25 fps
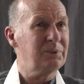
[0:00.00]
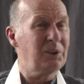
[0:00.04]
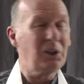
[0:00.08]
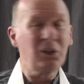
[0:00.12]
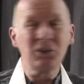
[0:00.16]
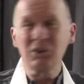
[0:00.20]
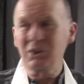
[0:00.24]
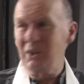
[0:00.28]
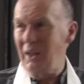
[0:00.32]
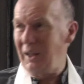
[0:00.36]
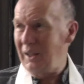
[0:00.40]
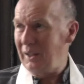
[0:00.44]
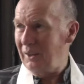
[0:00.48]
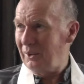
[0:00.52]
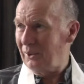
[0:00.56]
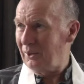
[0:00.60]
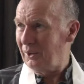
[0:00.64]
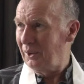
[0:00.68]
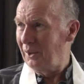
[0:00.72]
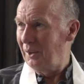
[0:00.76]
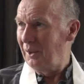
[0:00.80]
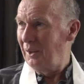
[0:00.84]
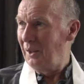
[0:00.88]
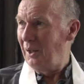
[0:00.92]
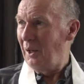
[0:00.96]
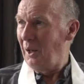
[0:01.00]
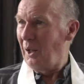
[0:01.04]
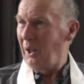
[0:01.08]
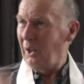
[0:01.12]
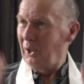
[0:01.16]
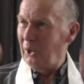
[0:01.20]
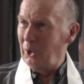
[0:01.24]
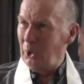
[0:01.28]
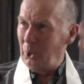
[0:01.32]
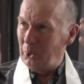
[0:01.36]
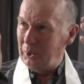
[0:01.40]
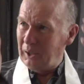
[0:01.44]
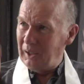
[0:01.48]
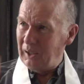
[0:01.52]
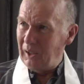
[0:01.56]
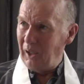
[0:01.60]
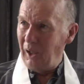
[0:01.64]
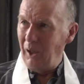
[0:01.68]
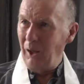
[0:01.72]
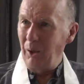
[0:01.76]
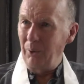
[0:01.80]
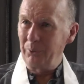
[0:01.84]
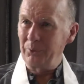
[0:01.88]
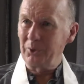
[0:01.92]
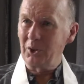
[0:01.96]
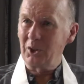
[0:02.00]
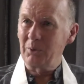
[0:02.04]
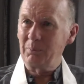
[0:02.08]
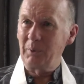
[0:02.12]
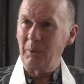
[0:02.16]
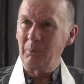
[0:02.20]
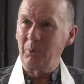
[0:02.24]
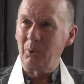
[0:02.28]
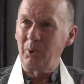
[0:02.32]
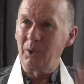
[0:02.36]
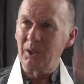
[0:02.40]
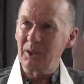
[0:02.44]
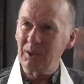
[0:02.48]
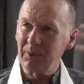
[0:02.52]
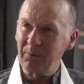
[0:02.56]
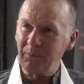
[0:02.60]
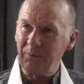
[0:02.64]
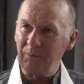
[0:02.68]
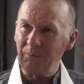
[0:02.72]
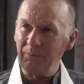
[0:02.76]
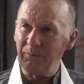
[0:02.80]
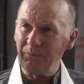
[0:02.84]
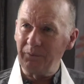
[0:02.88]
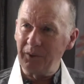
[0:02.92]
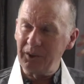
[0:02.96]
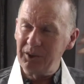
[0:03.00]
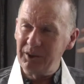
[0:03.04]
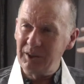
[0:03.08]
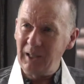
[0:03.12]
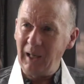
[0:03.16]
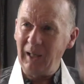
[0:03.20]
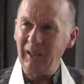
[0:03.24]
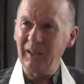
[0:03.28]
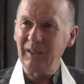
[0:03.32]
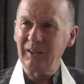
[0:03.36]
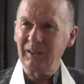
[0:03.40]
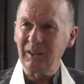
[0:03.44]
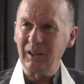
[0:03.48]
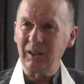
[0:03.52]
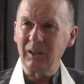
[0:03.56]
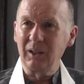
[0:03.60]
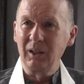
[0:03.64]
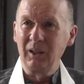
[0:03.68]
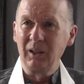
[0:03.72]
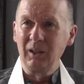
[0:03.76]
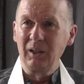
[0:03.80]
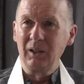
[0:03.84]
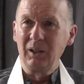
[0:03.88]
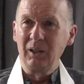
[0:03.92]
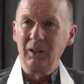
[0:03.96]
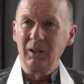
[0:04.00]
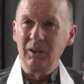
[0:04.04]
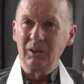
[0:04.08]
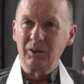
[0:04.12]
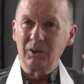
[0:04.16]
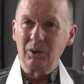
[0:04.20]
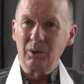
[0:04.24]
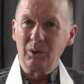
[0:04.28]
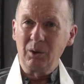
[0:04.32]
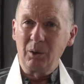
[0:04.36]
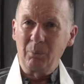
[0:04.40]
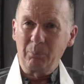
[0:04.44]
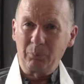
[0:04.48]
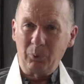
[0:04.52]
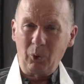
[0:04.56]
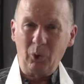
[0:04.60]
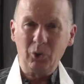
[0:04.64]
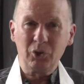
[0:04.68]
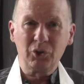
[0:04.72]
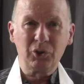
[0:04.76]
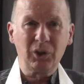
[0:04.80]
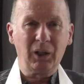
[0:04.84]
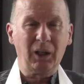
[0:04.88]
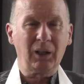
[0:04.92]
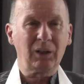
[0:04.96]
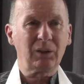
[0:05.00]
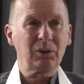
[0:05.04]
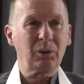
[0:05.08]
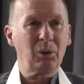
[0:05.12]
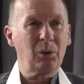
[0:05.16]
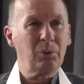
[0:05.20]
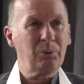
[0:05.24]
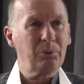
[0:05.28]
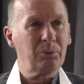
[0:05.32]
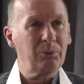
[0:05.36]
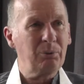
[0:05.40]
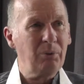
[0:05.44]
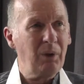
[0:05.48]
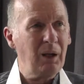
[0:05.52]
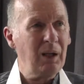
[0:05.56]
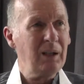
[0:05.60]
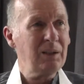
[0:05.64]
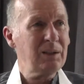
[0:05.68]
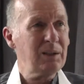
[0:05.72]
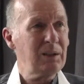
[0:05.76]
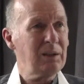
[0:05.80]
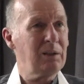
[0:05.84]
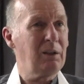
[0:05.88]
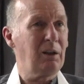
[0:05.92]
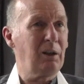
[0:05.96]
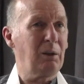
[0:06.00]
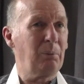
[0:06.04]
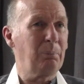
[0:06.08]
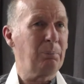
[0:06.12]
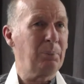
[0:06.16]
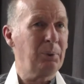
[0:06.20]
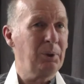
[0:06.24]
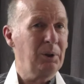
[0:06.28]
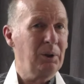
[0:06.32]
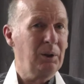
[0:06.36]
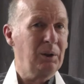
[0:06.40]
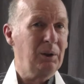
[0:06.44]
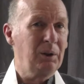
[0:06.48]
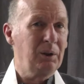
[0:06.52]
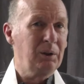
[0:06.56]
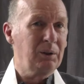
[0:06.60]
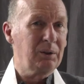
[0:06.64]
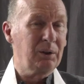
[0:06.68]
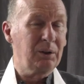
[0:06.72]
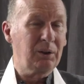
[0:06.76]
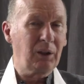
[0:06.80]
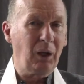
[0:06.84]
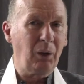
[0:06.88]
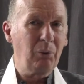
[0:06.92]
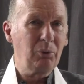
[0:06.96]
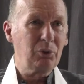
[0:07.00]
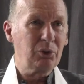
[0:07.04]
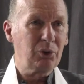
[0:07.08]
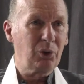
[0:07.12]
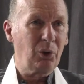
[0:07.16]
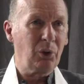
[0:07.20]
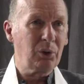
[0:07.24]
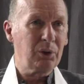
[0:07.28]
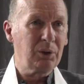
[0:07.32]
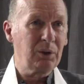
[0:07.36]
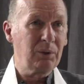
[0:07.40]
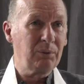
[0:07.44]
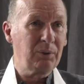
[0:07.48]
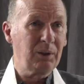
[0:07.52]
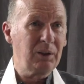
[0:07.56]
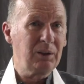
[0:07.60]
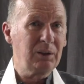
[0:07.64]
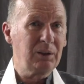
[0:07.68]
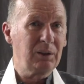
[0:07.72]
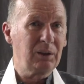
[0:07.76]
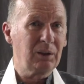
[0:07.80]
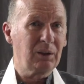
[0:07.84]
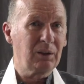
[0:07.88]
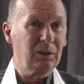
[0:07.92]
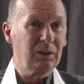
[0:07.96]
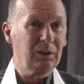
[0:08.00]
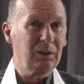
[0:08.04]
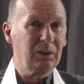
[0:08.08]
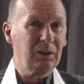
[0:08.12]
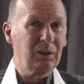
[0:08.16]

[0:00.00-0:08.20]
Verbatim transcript: He's there, looking after his people. His fidelity to the project of raising up the downtrodden of India.